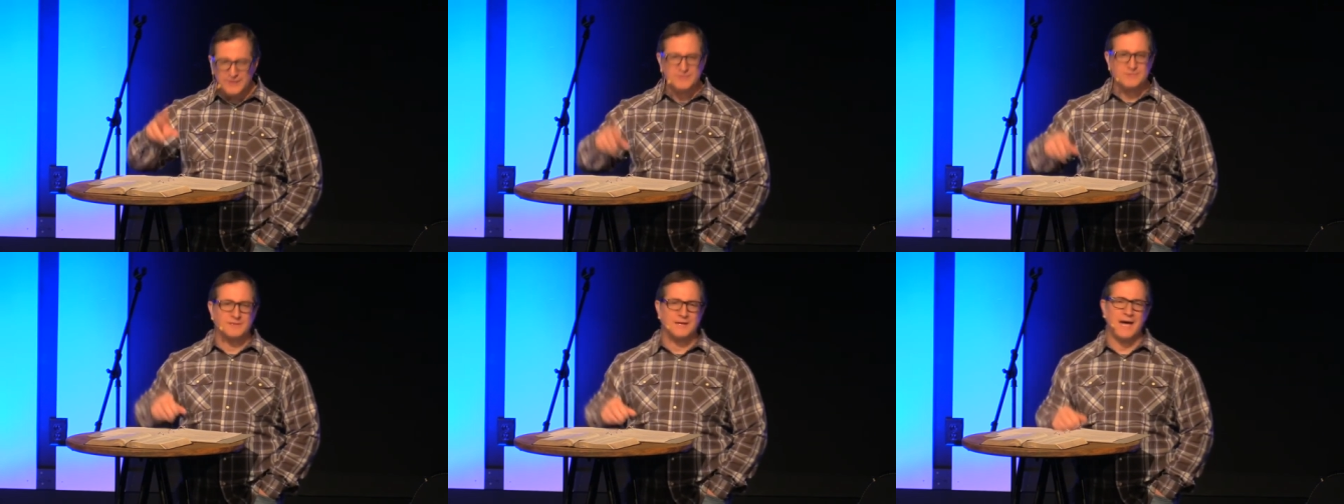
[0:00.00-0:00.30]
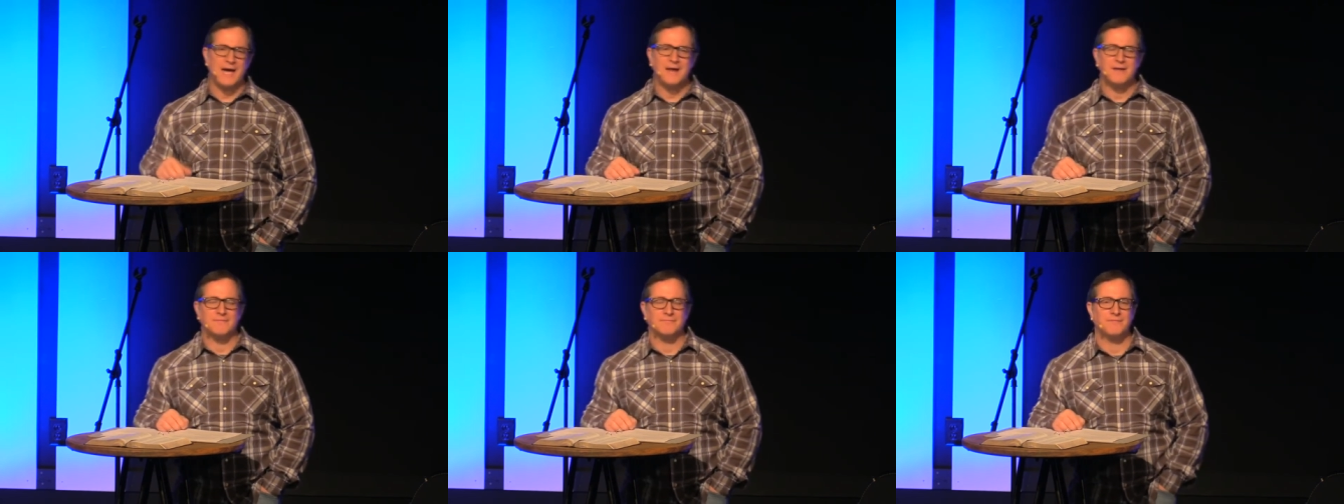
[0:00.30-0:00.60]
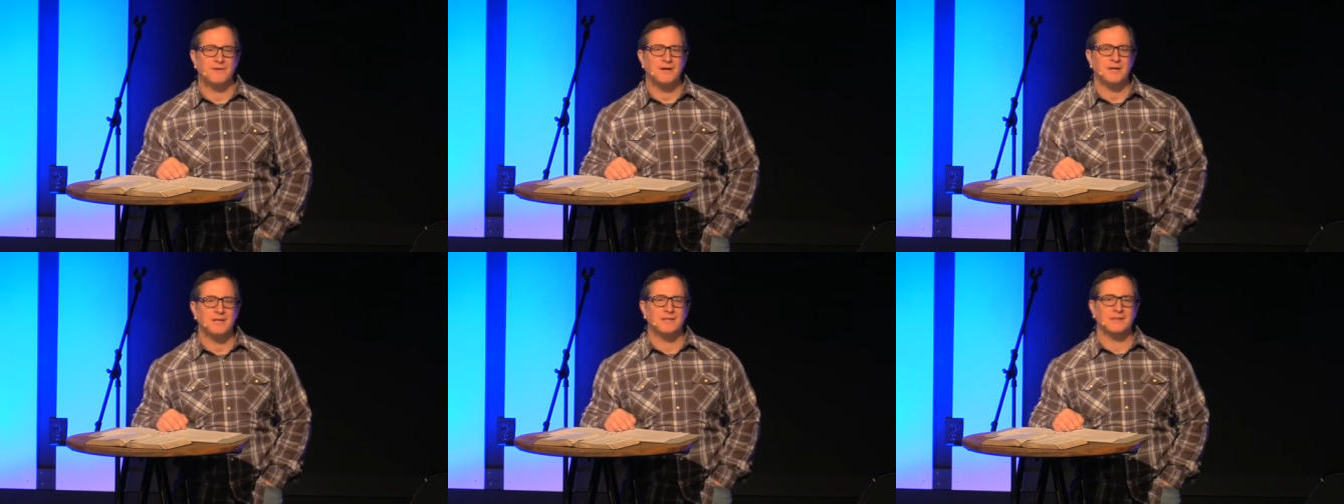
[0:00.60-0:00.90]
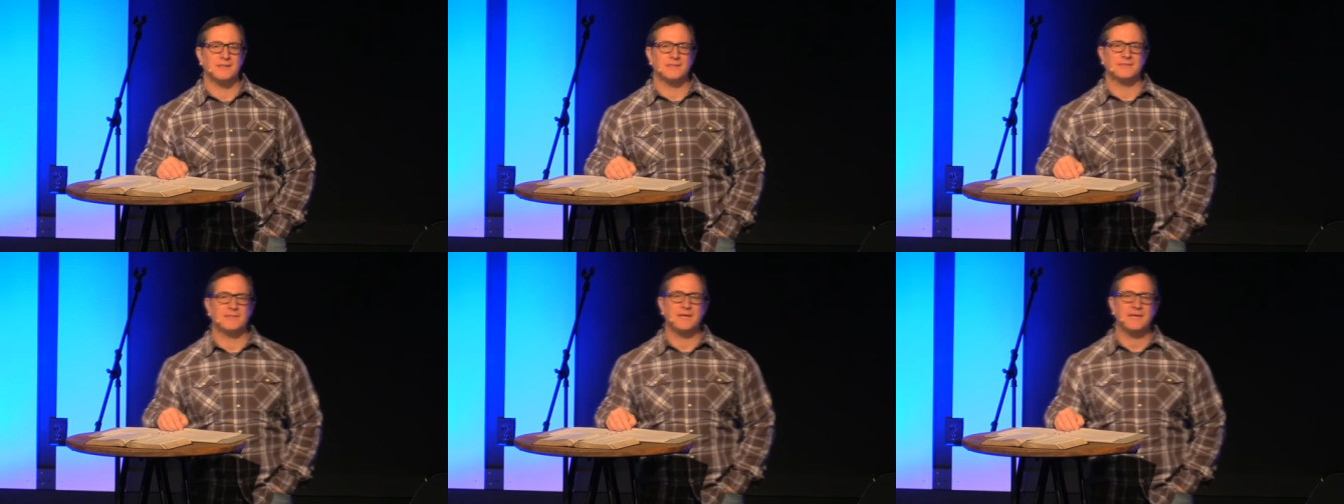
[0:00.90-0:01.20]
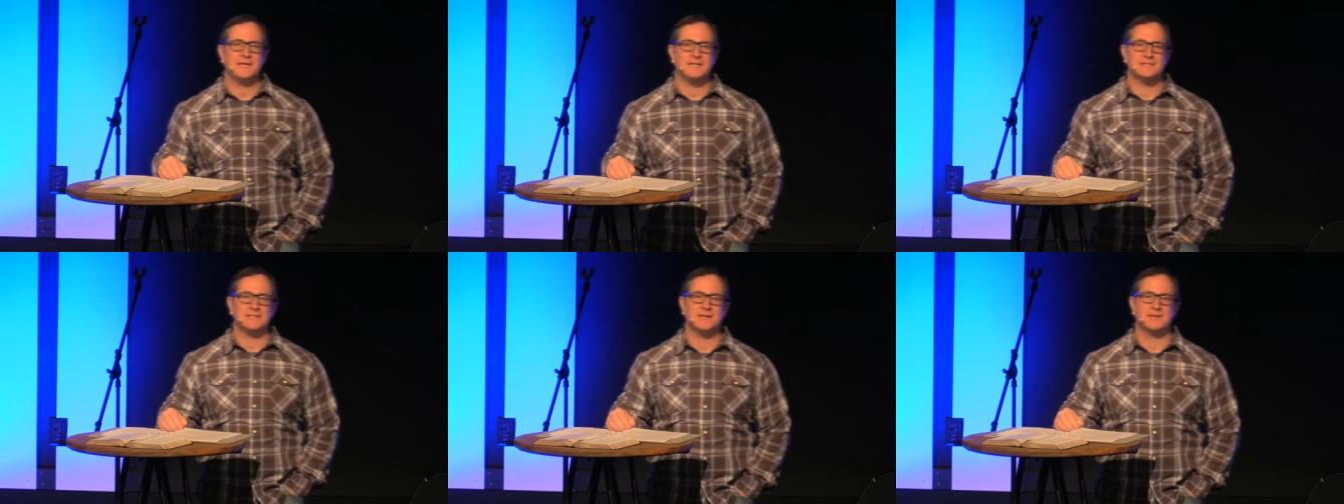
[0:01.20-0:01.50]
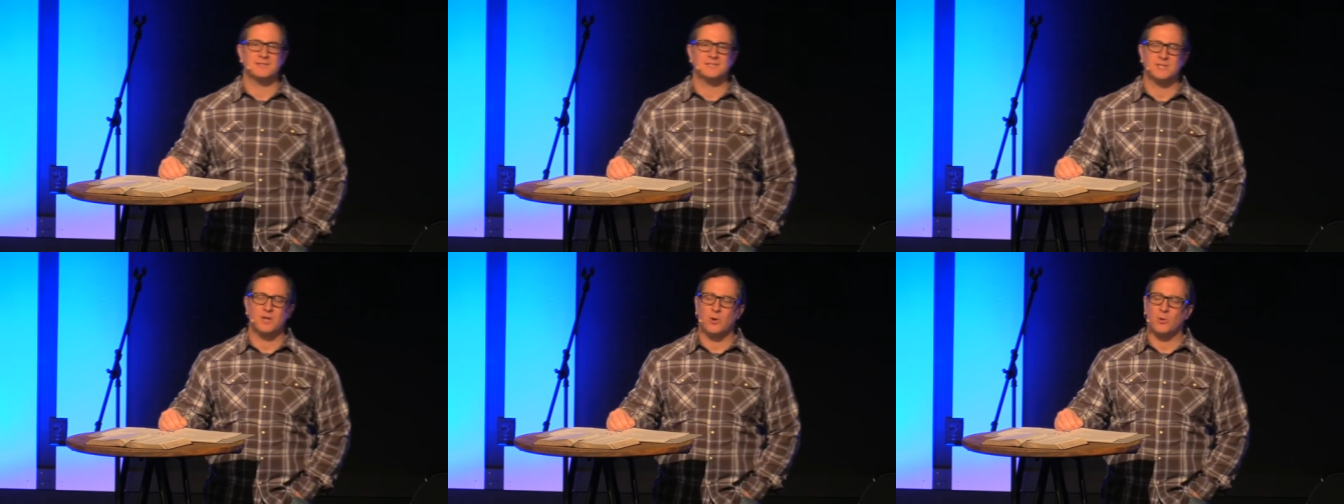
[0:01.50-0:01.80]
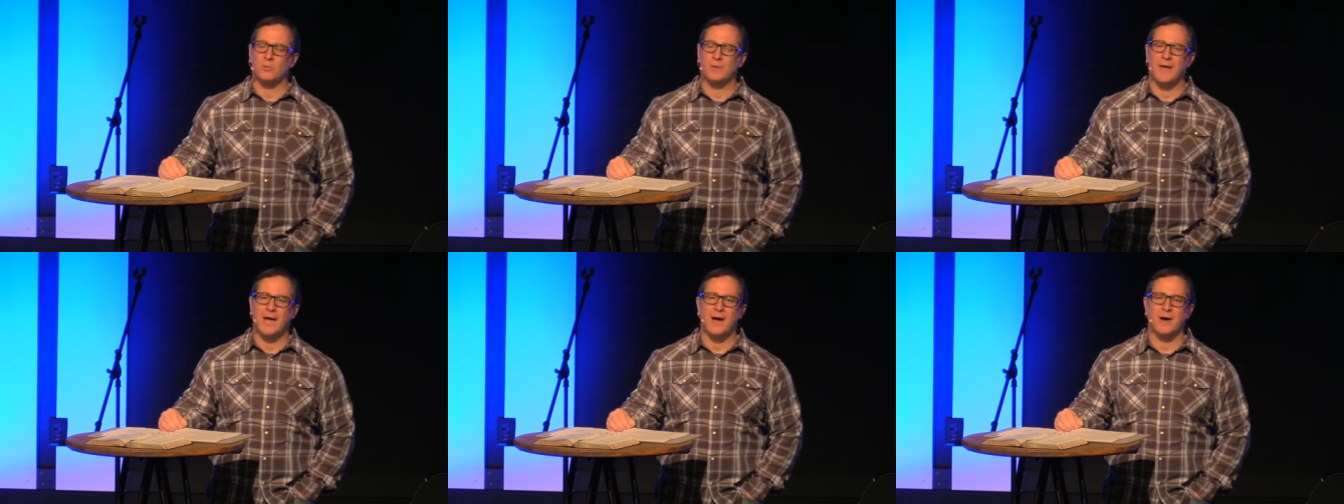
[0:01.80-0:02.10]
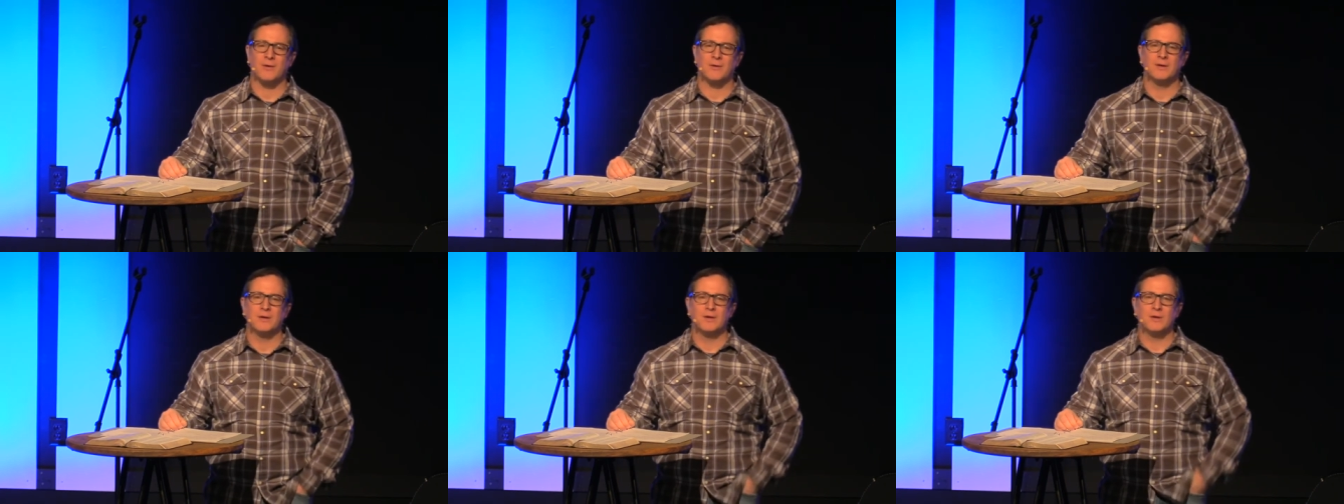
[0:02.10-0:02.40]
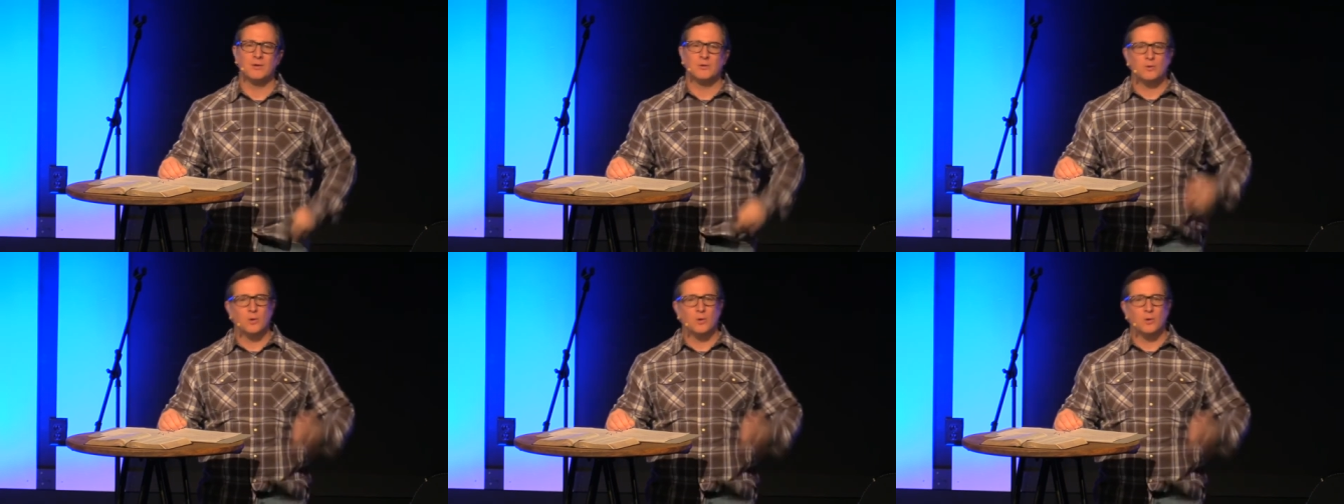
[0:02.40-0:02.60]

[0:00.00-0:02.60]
And it's kind of funny, the things that sold out.